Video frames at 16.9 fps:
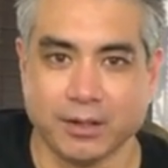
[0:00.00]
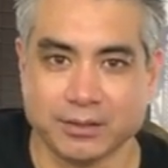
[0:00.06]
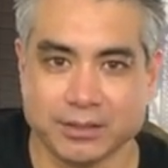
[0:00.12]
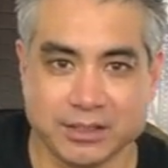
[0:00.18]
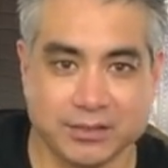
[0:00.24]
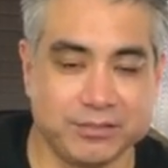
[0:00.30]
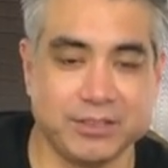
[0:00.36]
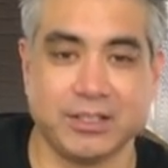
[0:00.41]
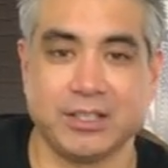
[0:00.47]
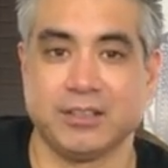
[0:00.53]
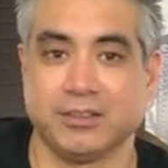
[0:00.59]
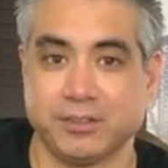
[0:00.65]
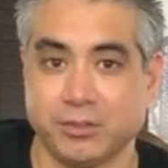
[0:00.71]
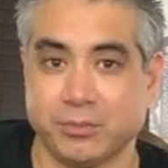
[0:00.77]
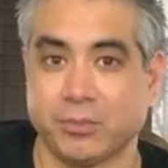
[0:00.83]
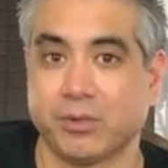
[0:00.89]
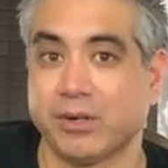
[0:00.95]
giving it a
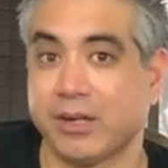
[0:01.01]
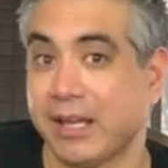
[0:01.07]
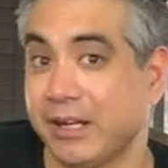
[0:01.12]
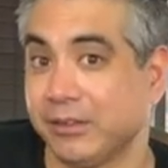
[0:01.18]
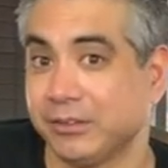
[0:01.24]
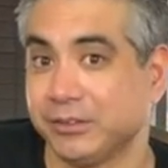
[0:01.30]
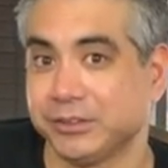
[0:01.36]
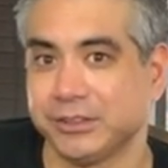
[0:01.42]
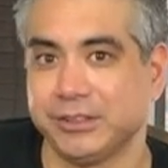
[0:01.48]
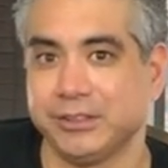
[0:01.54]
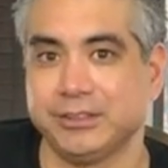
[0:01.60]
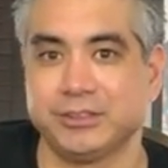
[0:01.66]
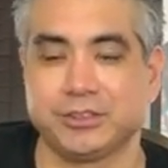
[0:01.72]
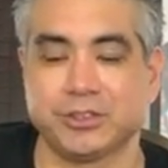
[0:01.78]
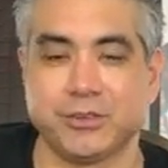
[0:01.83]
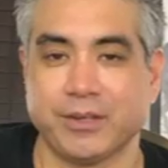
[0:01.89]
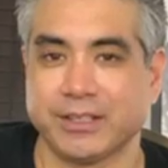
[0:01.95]
little more energy.
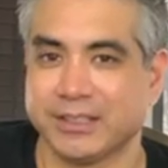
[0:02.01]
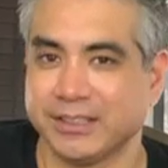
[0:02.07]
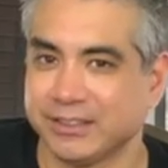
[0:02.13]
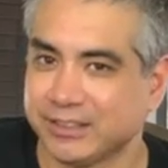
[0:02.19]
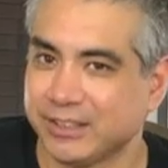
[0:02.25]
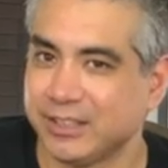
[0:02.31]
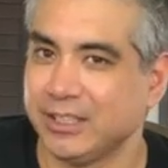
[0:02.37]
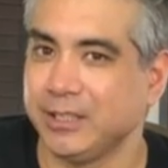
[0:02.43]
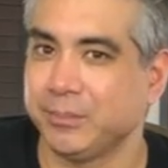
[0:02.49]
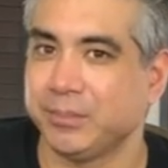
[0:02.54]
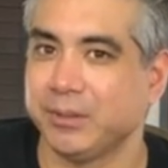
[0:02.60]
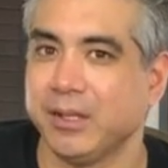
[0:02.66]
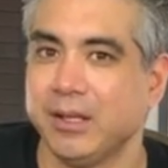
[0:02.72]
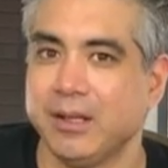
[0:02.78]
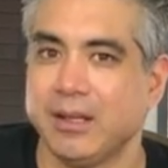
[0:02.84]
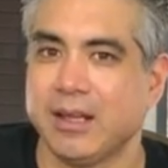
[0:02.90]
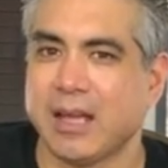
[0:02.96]
So I can keep
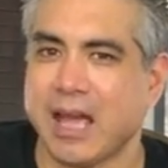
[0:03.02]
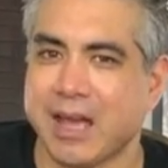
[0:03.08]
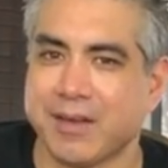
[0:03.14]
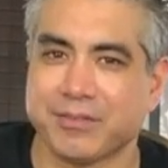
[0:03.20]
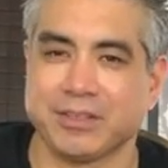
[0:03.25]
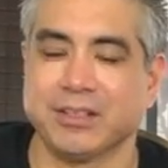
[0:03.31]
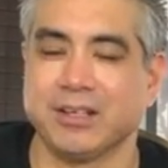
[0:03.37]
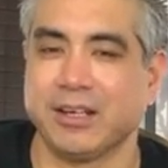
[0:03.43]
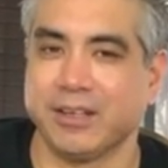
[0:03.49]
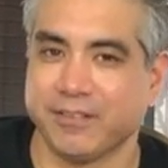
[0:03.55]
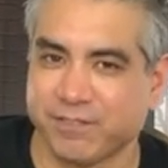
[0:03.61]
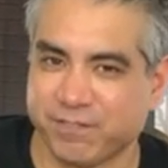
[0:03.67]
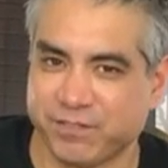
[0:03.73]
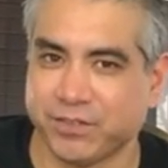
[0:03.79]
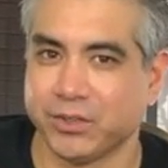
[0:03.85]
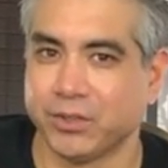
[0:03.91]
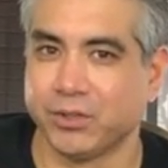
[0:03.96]
having a
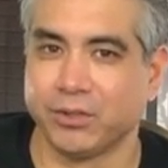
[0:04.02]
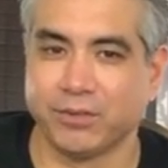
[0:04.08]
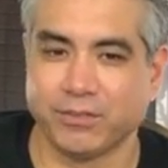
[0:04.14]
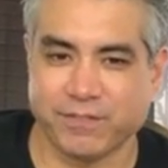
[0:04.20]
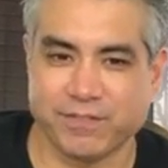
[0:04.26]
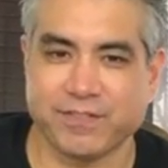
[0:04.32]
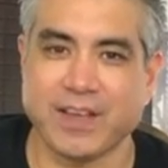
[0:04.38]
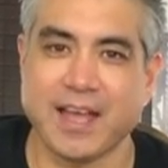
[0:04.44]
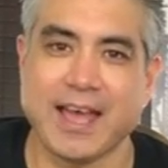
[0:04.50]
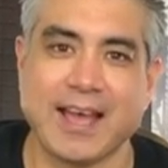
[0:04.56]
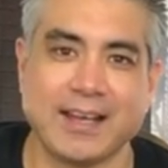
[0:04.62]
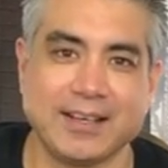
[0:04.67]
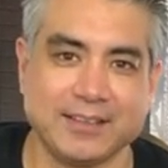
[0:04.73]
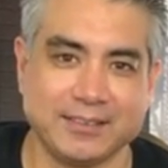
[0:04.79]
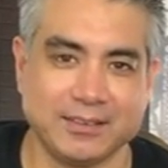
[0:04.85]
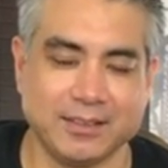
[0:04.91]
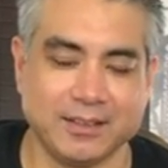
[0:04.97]
full,
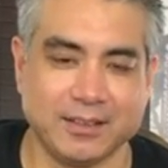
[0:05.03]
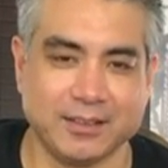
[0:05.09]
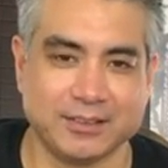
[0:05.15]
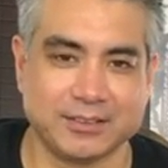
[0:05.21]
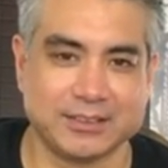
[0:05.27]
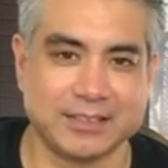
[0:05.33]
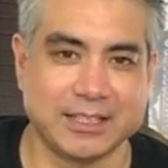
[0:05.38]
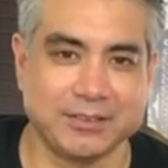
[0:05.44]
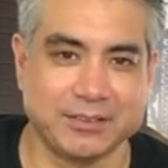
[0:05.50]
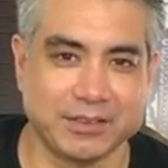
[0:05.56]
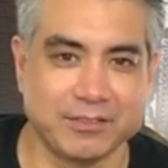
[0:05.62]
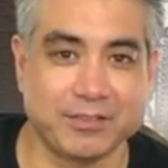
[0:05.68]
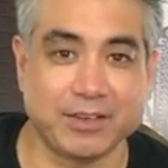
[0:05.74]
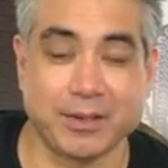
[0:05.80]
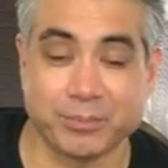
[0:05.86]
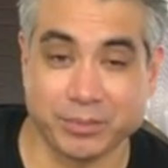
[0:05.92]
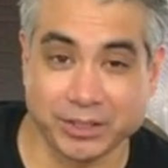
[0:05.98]
fat sounding
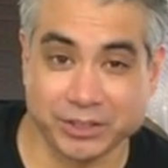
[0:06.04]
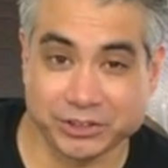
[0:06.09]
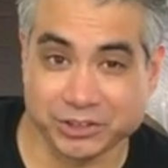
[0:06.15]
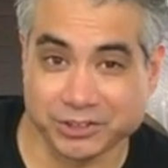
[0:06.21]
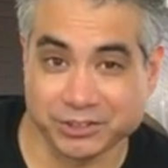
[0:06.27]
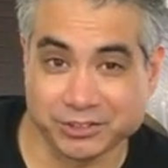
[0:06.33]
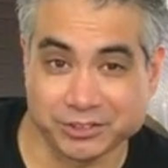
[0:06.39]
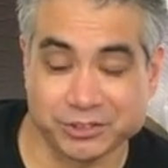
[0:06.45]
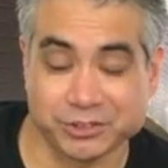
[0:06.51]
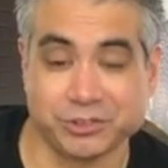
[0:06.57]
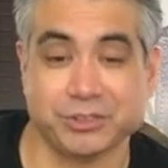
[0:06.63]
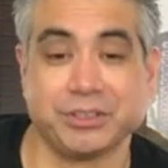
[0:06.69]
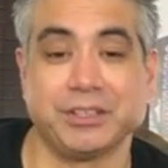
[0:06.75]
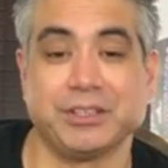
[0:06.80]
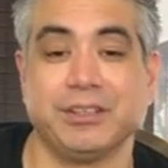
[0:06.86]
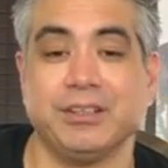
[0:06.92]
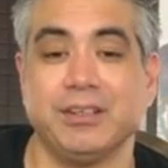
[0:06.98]
vibration on the
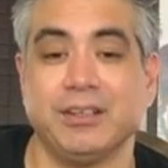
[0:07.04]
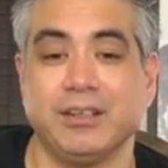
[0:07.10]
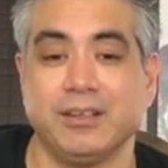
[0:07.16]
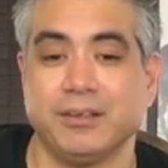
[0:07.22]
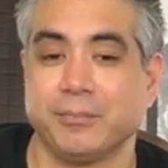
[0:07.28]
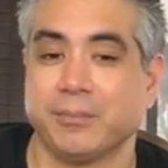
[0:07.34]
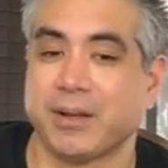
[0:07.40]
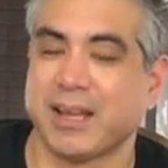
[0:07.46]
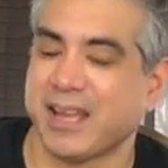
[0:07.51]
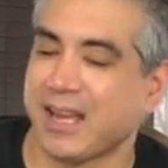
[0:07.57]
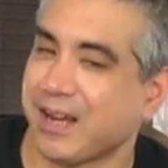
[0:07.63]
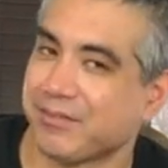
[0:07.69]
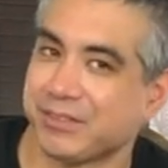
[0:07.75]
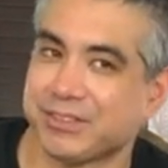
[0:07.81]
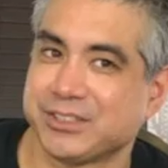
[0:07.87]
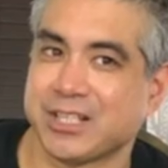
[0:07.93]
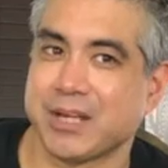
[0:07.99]
string by
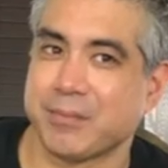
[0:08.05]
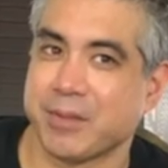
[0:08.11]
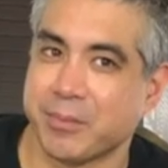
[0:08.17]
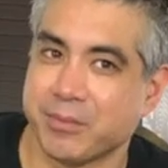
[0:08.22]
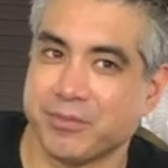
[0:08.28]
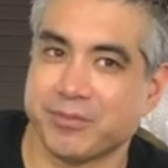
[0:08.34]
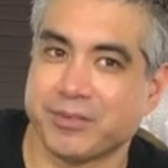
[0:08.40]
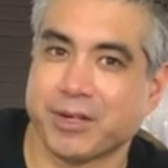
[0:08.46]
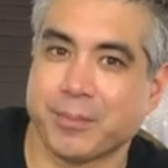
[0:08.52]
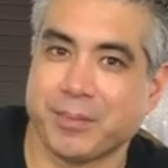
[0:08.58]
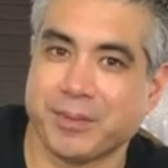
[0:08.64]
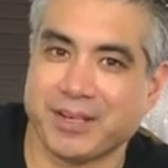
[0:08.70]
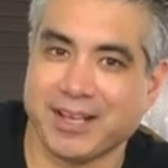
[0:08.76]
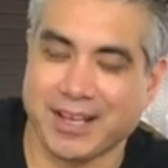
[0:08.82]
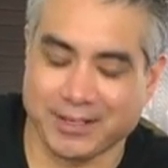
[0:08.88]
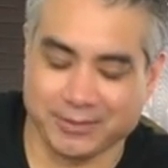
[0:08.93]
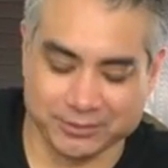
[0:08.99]
every time I move it up
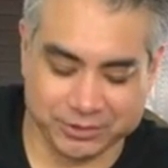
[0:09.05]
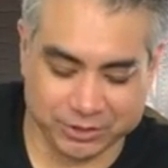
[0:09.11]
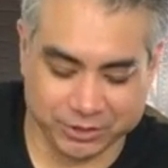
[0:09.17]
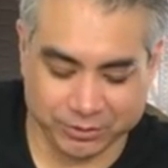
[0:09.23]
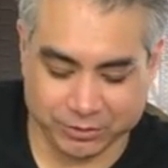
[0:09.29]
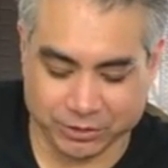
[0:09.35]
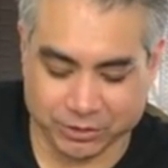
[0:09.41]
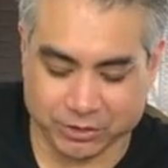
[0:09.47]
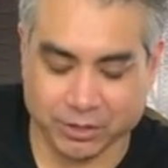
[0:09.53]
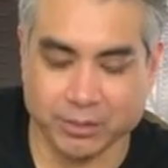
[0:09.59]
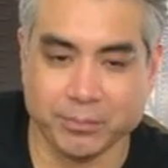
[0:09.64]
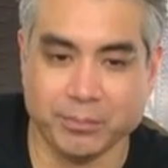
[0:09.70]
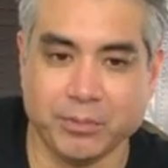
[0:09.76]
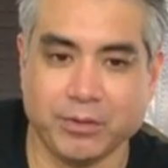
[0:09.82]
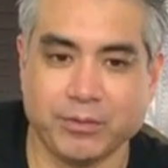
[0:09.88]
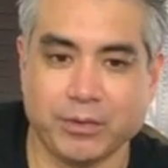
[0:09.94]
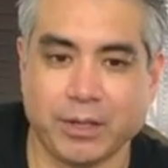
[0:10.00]
and down. So you're gonna
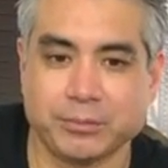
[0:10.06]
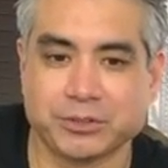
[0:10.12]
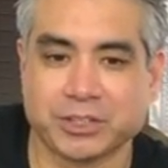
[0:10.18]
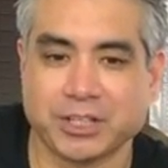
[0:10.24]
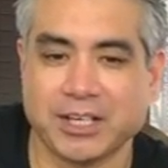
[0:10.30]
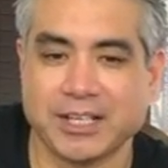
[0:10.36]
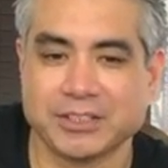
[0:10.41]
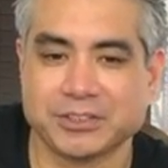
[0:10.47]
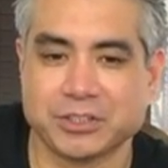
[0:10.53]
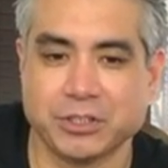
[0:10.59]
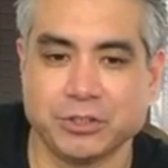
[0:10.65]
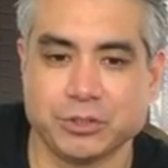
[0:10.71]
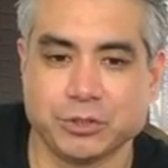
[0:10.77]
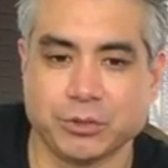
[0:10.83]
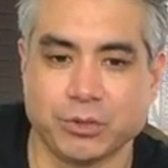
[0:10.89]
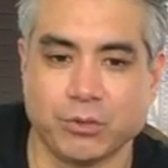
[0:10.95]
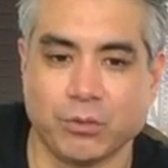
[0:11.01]
move, I'm just gonna ask you to
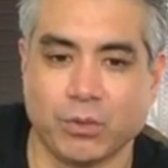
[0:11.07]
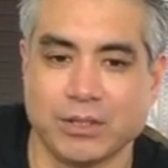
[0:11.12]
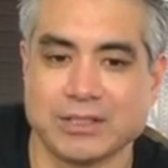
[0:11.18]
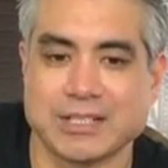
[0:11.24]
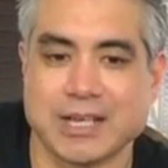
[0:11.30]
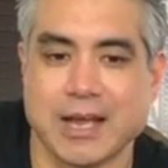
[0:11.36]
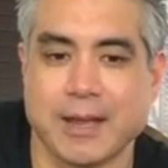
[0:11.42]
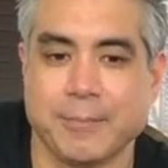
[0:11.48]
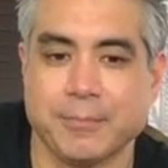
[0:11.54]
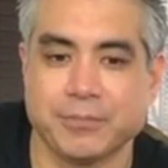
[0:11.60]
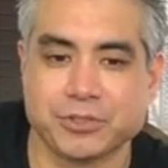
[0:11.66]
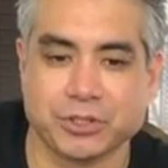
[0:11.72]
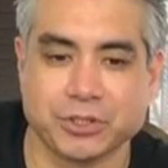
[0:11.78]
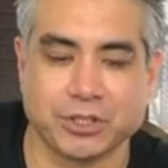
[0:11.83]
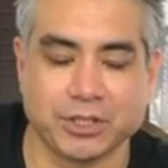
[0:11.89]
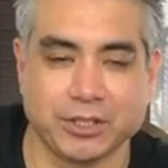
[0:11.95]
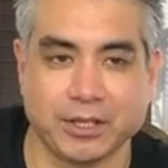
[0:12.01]
do it one time.
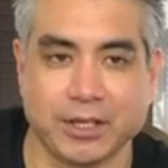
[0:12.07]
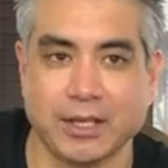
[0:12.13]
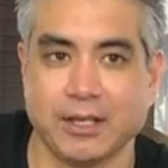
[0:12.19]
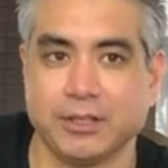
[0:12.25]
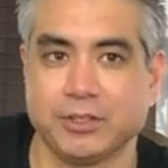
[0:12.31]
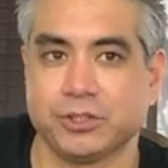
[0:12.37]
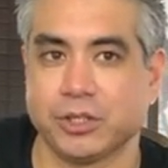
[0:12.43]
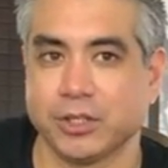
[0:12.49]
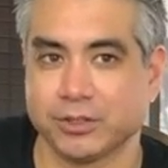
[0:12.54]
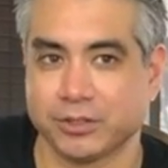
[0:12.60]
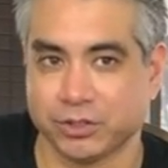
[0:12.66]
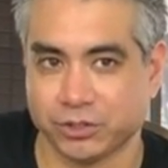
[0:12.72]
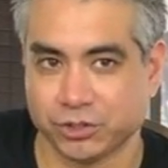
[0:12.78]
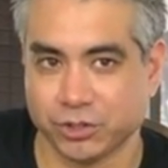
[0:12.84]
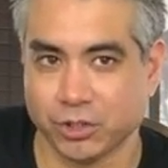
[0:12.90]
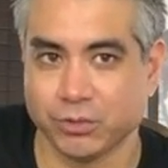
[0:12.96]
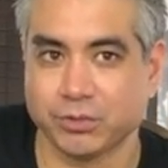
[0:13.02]
So you're gonna hit the
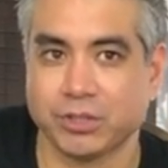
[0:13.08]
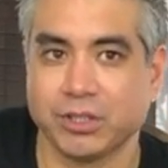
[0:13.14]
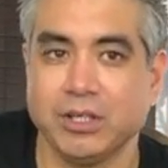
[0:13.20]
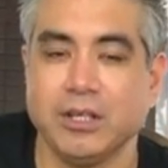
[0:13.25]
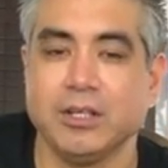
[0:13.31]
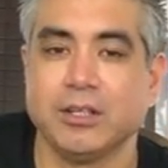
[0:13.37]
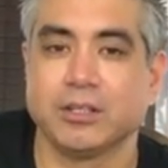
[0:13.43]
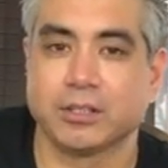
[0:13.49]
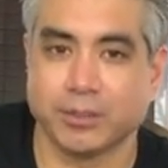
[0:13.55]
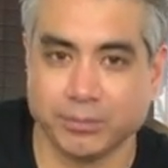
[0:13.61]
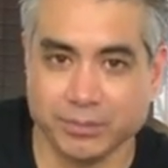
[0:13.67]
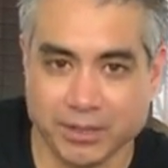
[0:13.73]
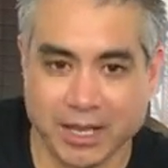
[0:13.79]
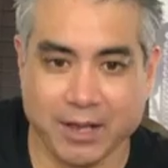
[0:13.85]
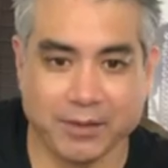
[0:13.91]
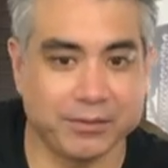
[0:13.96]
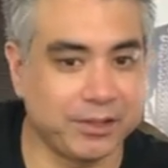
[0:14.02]
choke, come
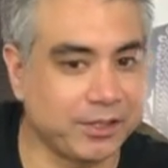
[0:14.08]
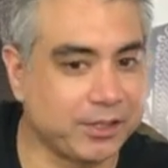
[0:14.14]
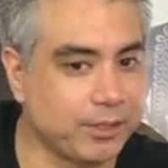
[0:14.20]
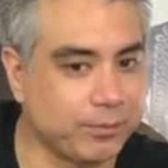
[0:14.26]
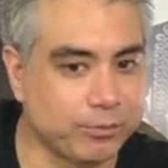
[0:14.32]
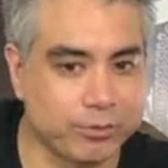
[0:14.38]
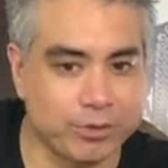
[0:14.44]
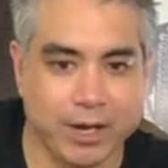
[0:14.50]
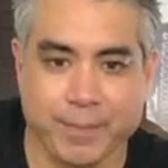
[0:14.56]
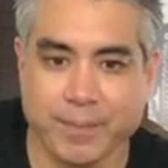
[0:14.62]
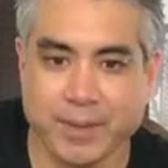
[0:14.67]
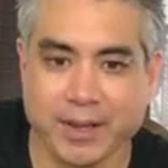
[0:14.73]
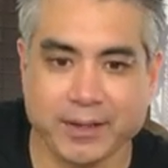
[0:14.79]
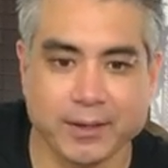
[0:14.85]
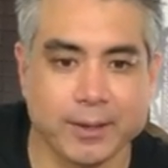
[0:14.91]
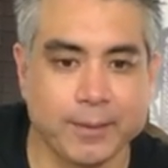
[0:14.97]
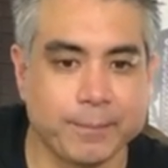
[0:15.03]
down, then come right
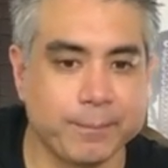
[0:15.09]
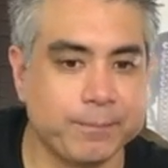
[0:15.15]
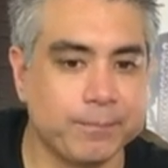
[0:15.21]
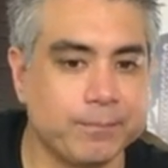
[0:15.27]
back up.